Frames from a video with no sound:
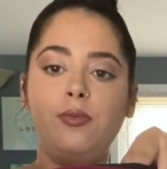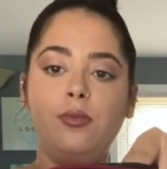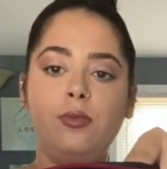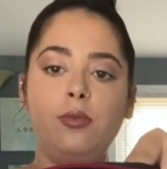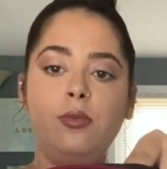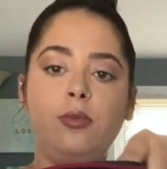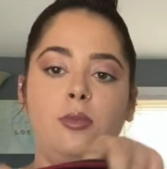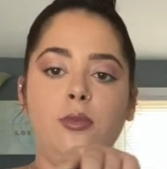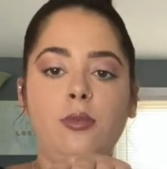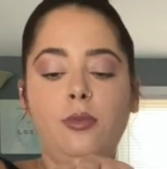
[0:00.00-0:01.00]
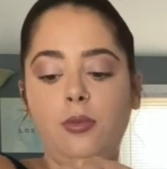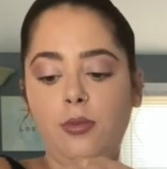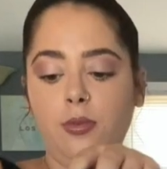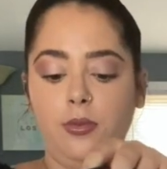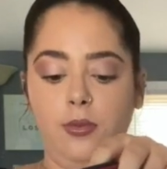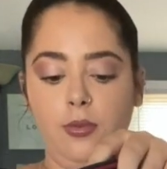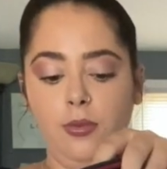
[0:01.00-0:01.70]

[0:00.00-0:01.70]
Nobody speaks.